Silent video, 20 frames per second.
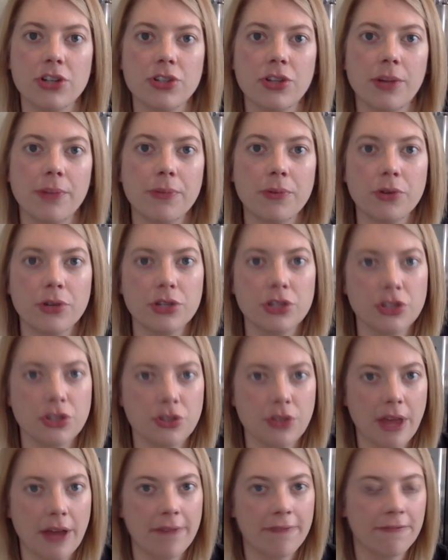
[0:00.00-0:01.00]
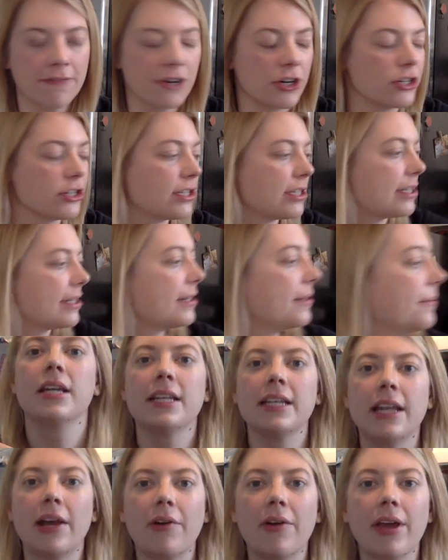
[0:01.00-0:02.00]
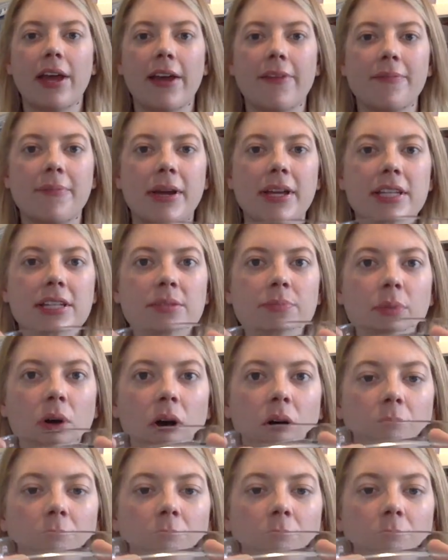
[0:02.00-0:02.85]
so I'm going to do that first. Now I have my small